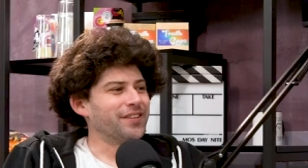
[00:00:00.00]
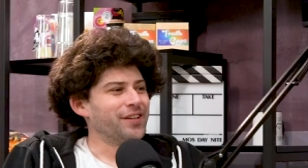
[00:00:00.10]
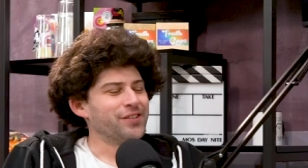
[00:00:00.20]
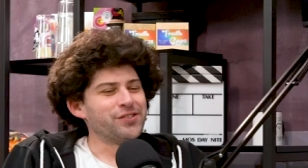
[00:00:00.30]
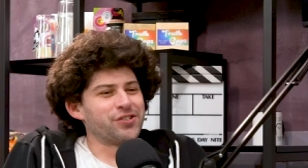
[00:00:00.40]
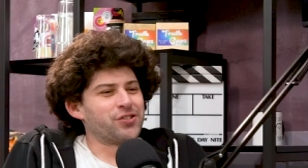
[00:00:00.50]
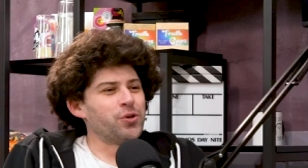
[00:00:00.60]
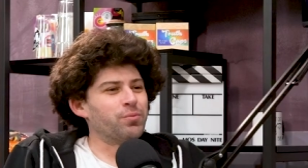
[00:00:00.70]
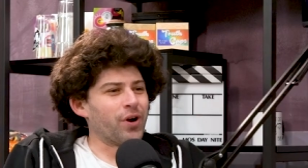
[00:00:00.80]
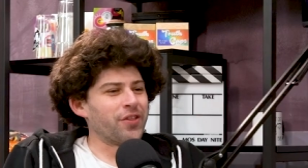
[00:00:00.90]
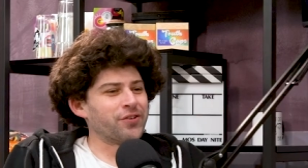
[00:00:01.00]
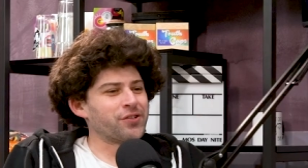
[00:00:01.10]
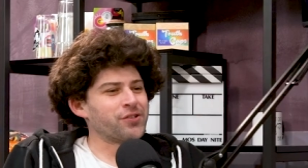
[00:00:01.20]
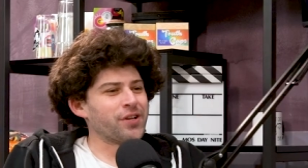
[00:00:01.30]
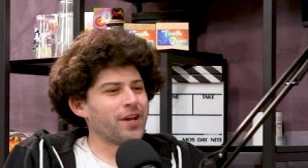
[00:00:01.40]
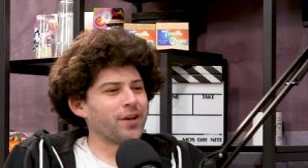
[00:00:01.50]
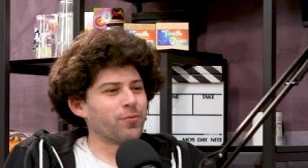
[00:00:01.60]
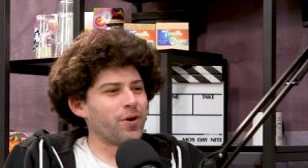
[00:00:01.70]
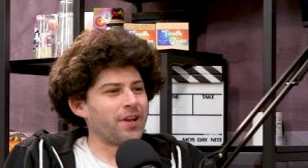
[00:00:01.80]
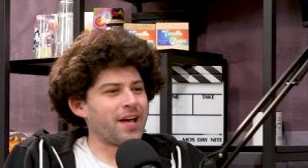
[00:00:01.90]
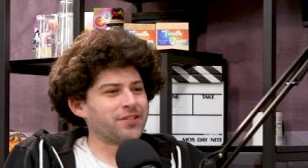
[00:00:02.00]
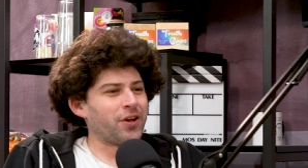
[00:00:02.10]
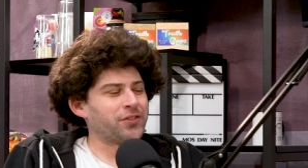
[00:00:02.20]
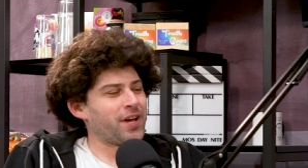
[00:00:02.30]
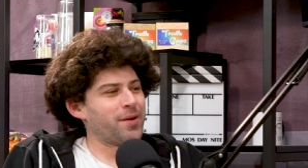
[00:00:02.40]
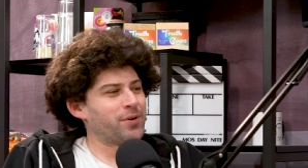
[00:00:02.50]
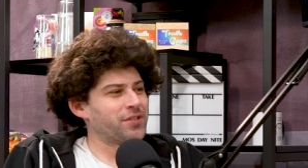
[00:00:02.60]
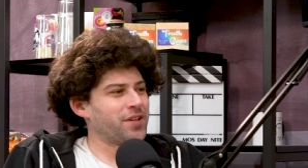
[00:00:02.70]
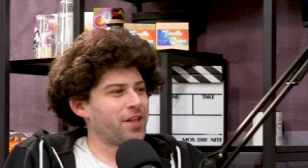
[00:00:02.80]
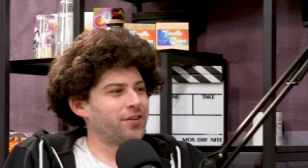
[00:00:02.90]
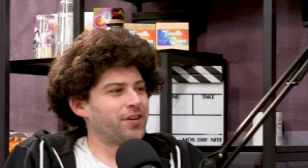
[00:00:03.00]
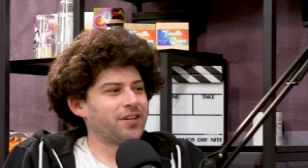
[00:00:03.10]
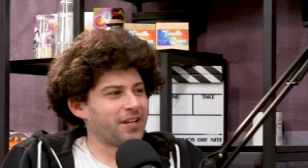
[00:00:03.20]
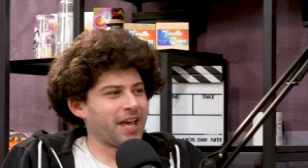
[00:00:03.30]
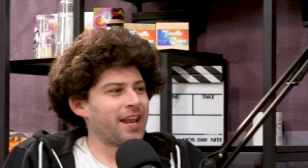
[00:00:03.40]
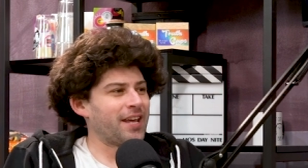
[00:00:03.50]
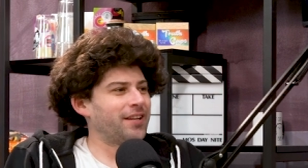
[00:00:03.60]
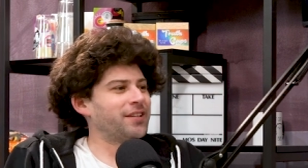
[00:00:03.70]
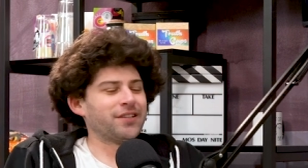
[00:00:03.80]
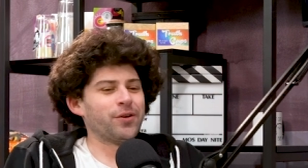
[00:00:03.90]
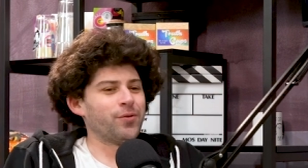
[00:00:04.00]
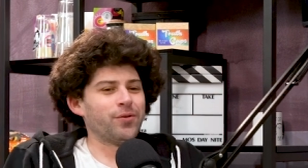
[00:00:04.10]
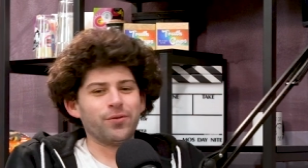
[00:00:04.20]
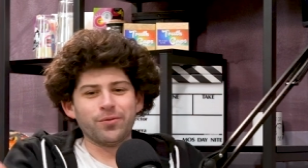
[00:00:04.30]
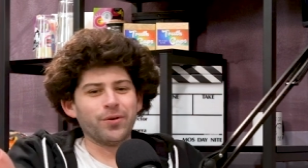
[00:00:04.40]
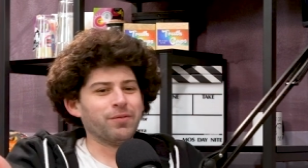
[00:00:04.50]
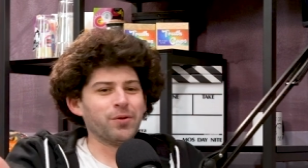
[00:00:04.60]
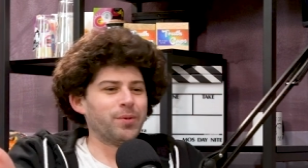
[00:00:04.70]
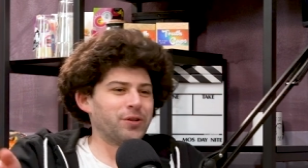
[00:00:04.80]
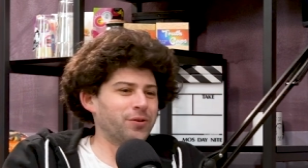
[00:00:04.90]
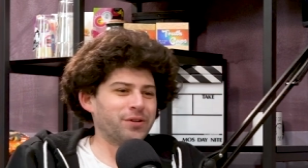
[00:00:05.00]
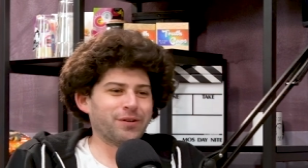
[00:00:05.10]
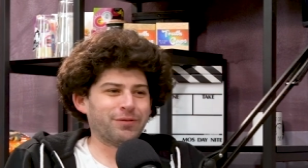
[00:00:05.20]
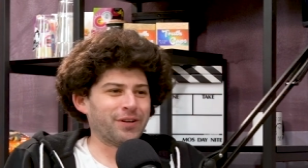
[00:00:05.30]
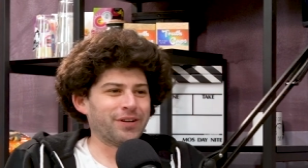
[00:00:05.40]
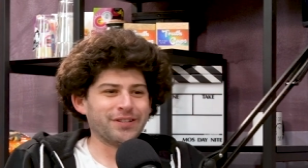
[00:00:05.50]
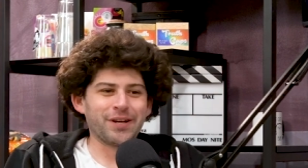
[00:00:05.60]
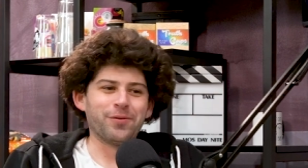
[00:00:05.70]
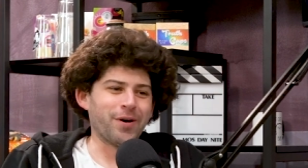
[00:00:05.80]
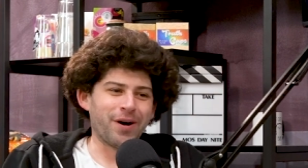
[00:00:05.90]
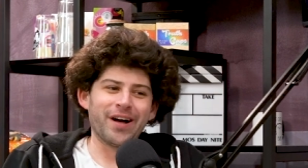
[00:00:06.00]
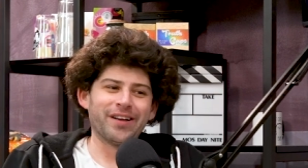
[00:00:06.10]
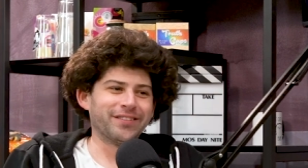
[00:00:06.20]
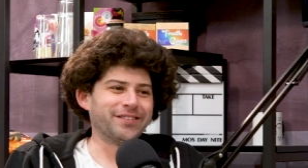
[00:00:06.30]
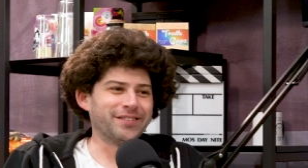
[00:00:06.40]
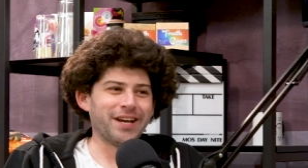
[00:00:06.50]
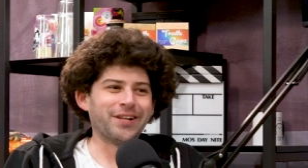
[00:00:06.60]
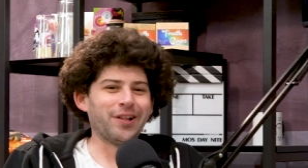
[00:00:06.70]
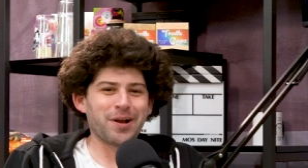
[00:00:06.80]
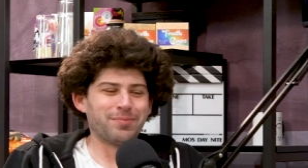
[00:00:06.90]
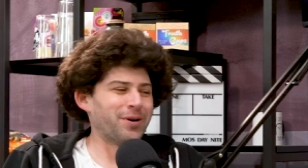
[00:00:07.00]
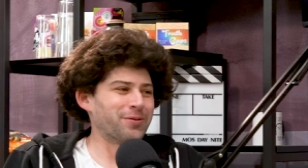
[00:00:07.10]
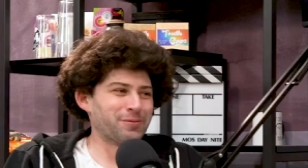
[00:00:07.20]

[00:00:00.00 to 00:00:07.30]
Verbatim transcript: Just, there's just two brothers or something, and one has Alzheimer's, and the other didn't get it. And he's like, "Well, what have you been doing different?" And he's like, "Well, I take a lot of boner